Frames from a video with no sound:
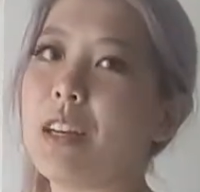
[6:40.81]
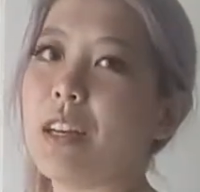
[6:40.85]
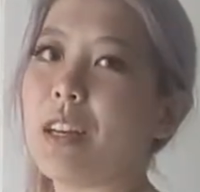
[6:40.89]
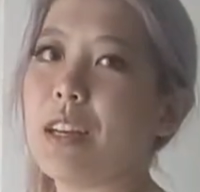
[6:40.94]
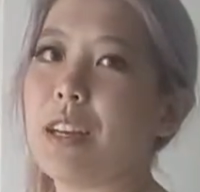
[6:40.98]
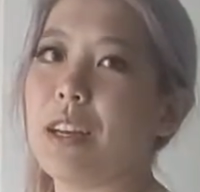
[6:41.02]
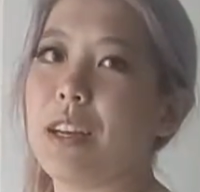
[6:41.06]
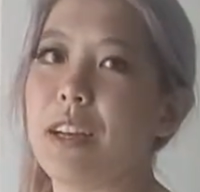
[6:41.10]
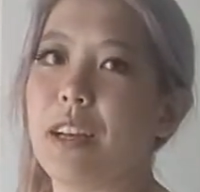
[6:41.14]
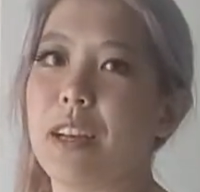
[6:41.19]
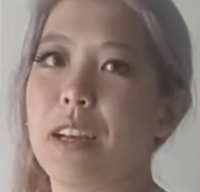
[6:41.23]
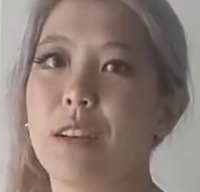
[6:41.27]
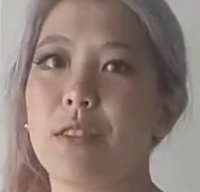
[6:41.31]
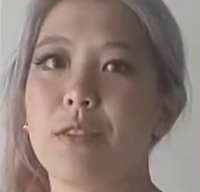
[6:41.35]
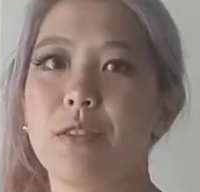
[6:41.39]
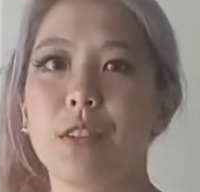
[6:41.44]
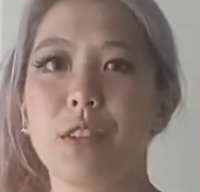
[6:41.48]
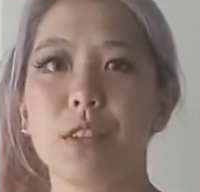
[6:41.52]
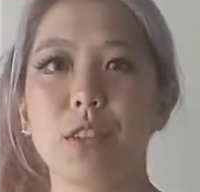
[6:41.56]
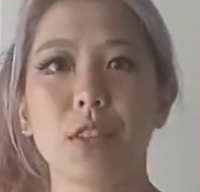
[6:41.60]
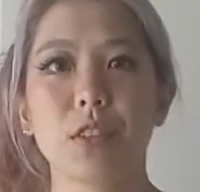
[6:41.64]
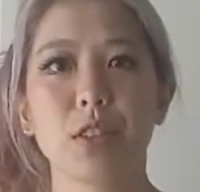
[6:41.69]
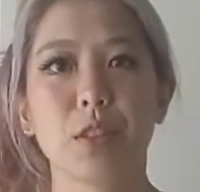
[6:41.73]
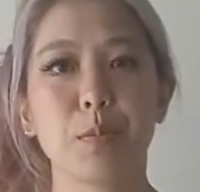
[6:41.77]
I have
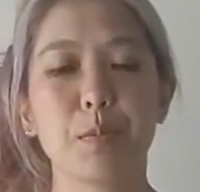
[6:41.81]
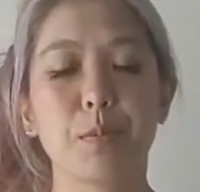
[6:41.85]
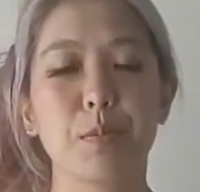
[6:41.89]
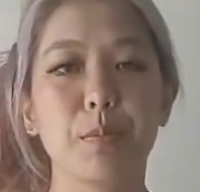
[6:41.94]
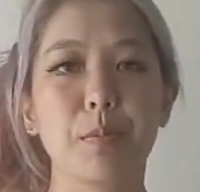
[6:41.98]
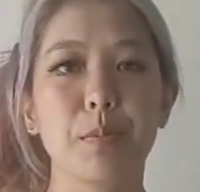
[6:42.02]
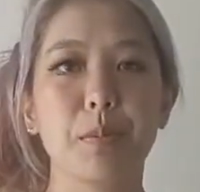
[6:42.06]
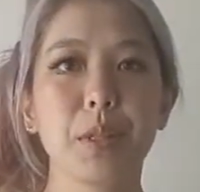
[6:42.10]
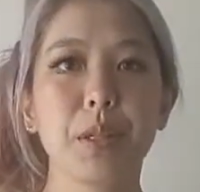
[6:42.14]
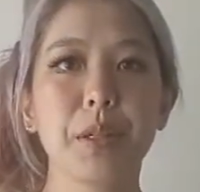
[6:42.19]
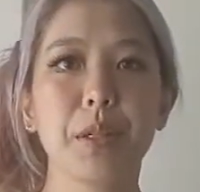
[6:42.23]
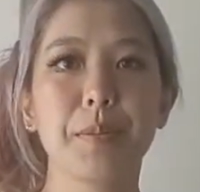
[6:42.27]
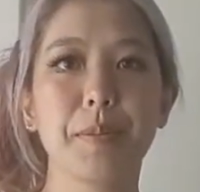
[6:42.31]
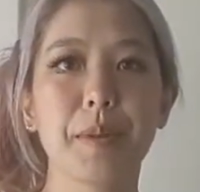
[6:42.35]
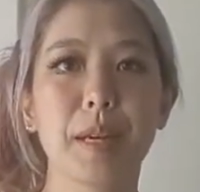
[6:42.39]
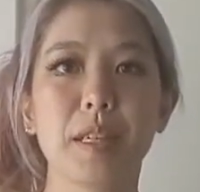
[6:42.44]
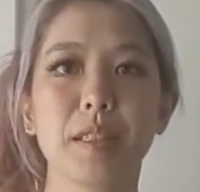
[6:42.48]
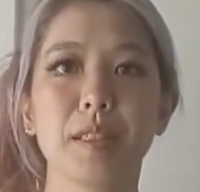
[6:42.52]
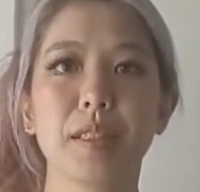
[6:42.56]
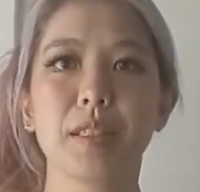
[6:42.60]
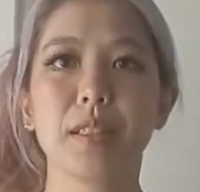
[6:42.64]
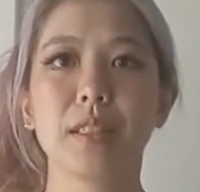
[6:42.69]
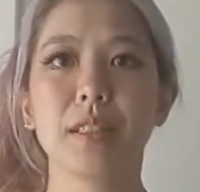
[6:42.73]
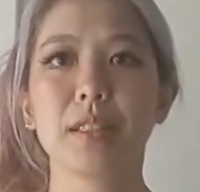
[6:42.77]
this blue
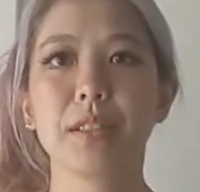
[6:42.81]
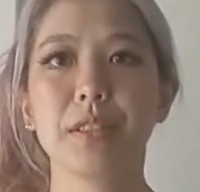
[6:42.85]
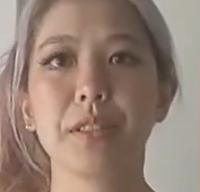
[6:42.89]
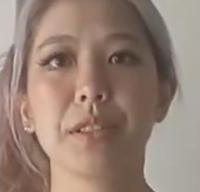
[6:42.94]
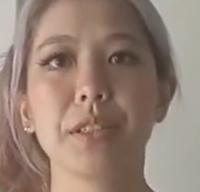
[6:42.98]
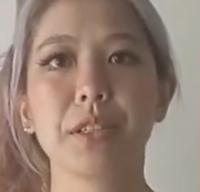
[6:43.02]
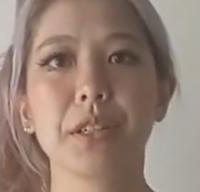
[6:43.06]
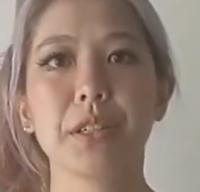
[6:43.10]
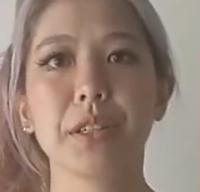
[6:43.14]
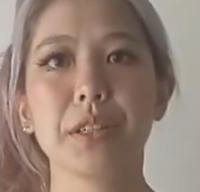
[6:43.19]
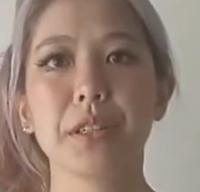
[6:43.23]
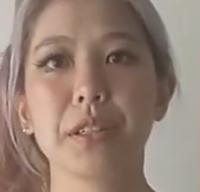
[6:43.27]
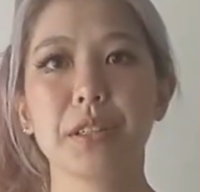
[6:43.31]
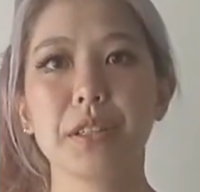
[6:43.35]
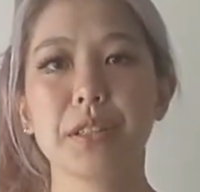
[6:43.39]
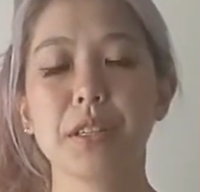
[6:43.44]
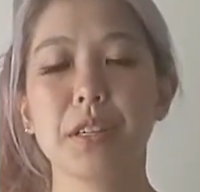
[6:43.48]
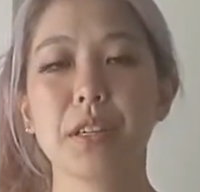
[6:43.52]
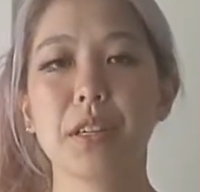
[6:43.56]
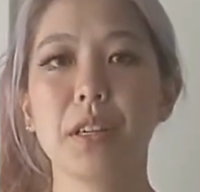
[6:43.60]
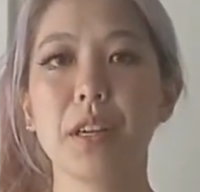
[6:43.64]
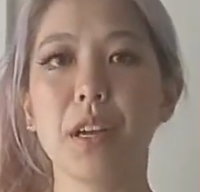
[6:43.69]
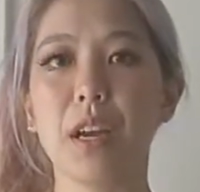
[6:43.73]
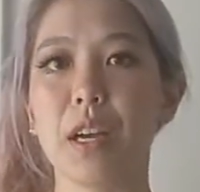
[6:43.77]
pastel skirt
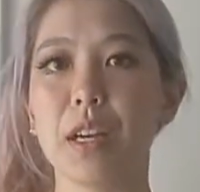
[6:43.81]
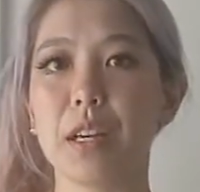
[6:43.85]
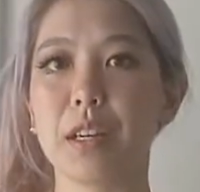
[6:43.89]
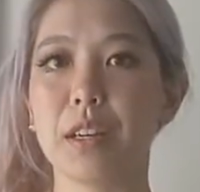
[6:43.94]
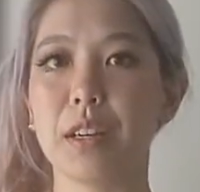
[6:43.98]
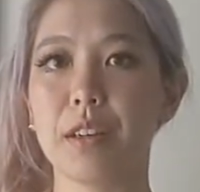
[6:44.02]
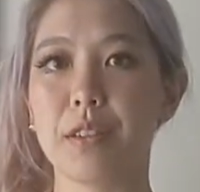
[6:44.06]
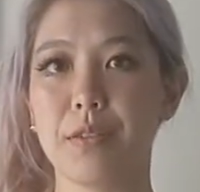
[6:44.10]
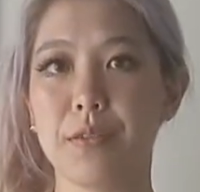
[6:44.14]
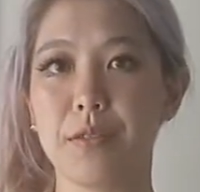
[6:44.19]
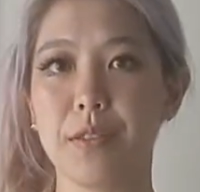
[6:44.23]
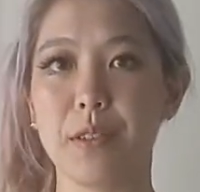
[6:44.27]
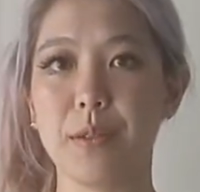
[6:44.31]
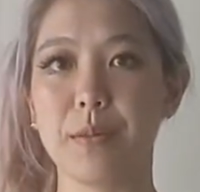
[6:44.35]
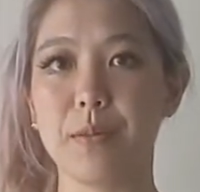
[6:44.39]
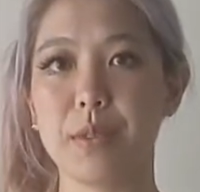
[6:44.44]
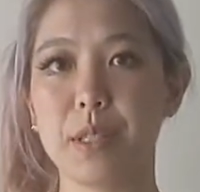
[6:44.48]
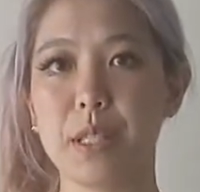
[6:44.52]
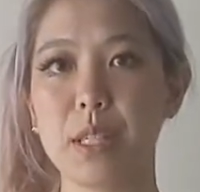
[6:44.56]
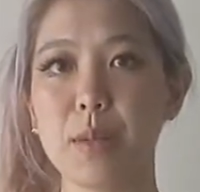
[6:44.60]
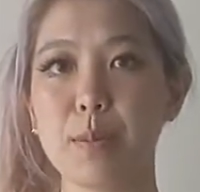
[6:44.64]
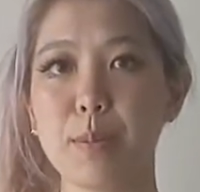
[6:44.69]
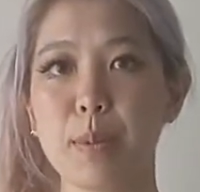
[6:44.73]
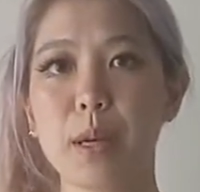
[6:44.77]
I got from
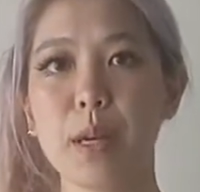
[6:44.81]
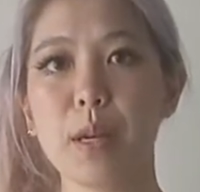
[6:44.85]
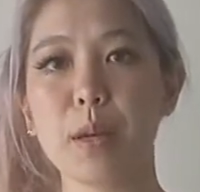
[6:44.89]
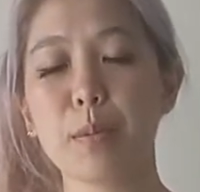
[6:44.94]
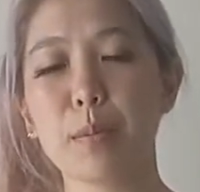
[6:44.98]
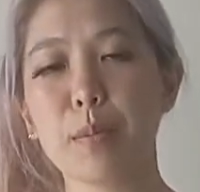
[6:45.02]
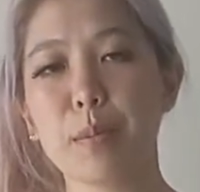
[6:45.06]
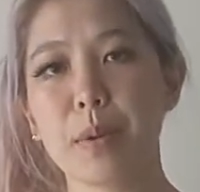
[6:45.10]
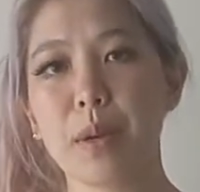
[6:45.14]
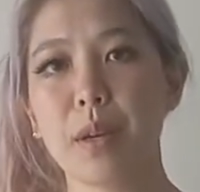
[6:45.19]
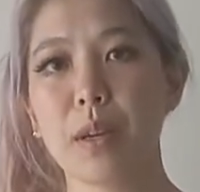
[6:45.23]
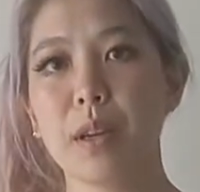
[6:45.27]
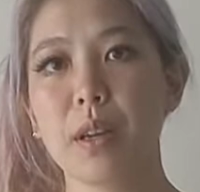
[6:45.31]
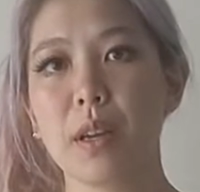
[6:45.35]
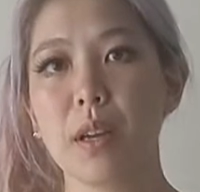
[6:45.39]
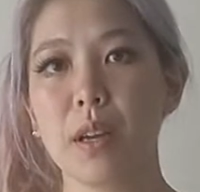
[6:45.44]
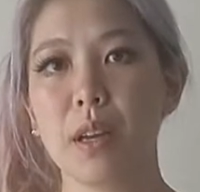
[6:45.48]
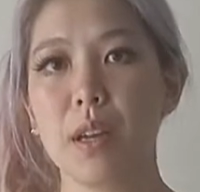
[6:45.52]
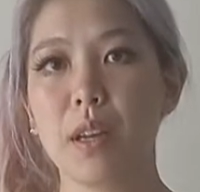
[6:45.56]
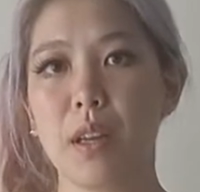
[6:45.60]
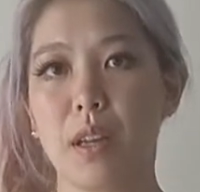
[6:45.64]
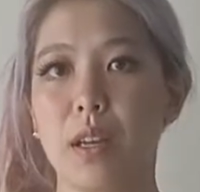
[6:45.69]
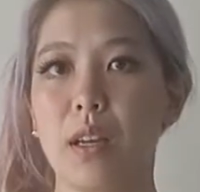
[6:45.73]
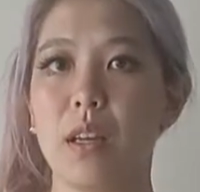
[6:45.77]
Depop,
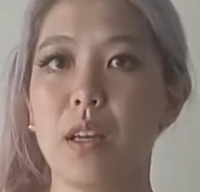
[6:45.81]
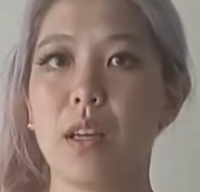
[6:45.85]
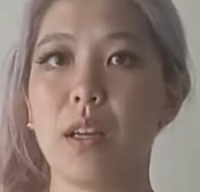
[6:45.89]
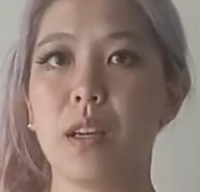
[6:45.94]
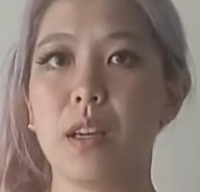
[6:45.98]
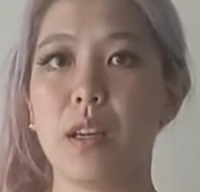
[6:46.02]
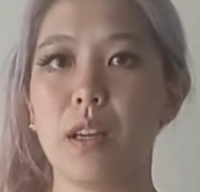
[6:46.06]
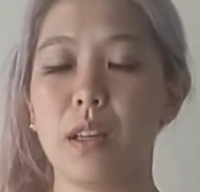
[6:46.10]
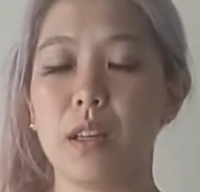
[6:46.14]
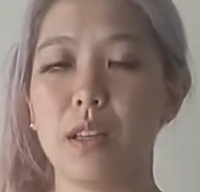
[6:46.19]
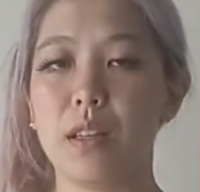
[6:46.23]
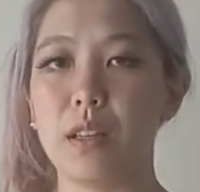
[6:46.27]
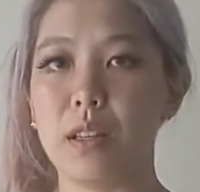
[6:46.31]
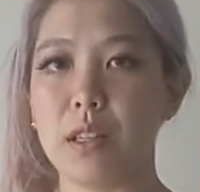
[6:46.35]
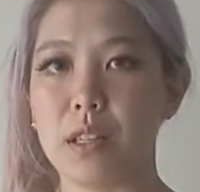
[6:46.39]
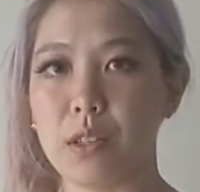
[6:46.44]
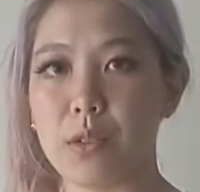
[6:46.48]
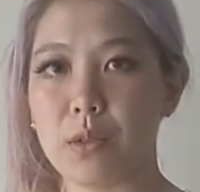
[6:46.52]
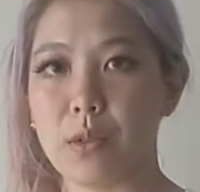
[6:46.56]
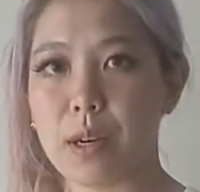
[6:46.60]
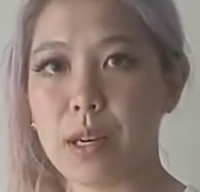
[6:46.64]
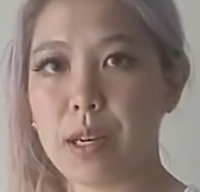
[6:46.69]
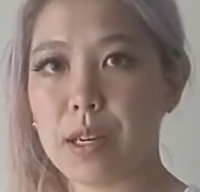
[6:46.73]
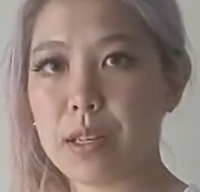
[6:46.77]
and this
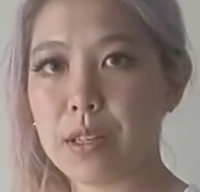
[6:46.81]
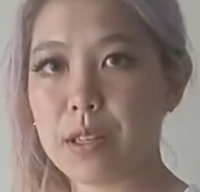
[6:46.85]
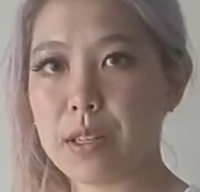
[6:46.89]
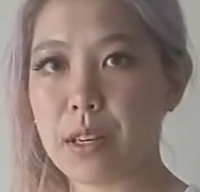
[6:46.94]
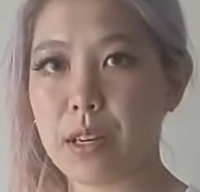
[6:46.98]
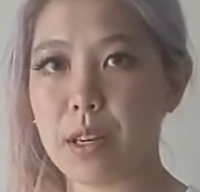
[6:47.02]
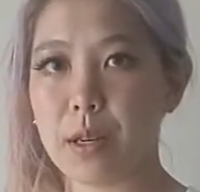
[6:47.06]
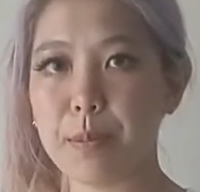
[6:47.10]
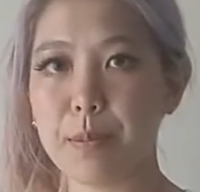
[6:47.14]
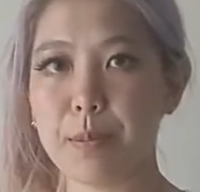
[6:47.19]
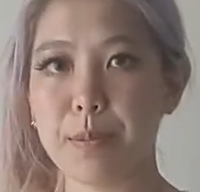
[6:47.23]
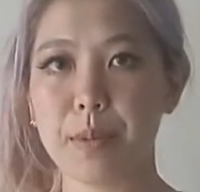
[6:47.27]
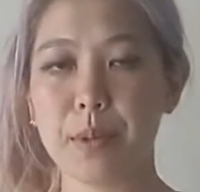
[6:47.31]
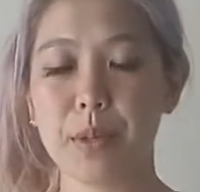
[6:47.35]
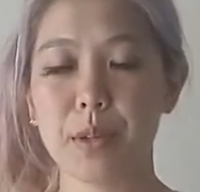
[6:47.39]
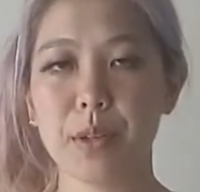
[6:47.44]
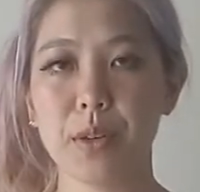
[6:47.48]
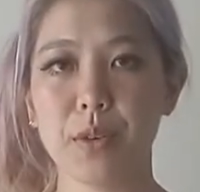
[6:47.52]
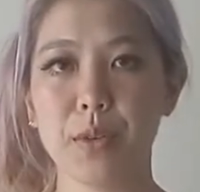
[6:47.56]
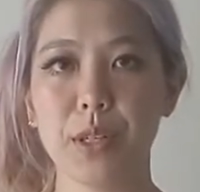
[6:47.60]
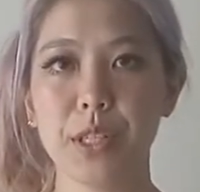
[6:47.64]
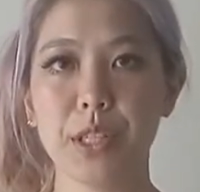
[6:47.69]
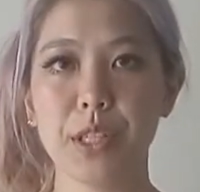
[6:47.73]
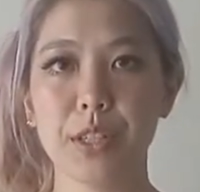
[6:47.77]
white top,
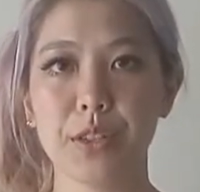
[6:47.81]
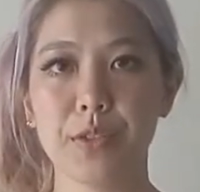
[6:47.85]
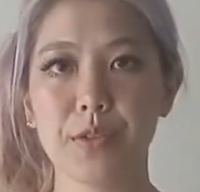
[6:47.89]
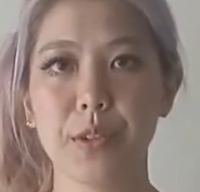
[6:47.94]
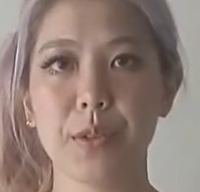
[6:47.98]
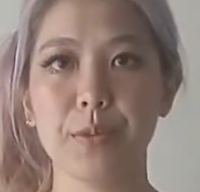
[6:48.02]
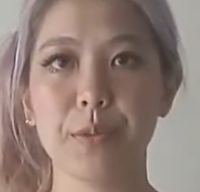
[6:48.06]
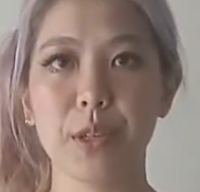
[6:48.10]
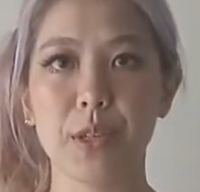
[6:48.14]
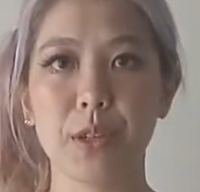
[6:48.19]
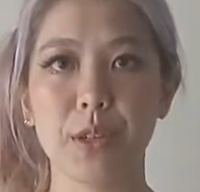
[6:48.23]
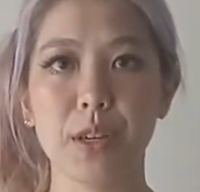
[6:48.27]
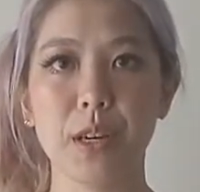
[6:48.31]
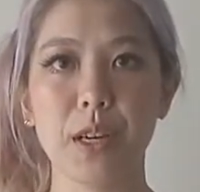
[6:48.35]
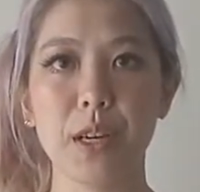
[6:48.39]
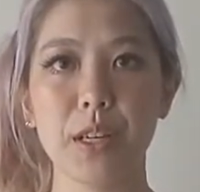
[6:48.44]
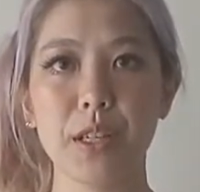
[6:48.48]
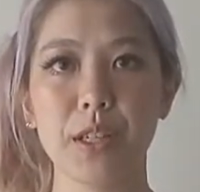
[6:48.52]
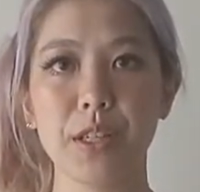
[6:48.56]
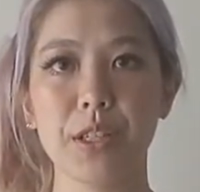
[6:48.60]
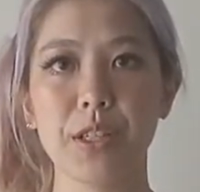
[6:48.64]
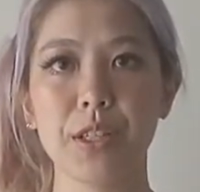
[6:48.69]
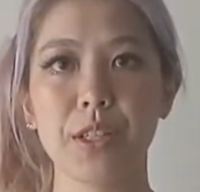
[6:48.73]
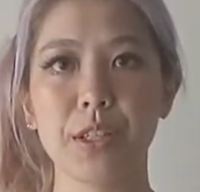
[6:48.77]
which is from
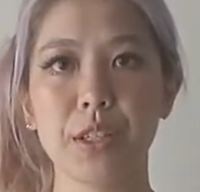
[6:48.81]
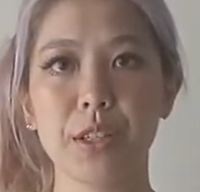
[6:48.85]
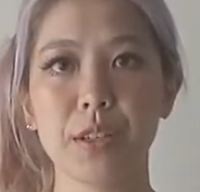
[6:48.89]
Garage.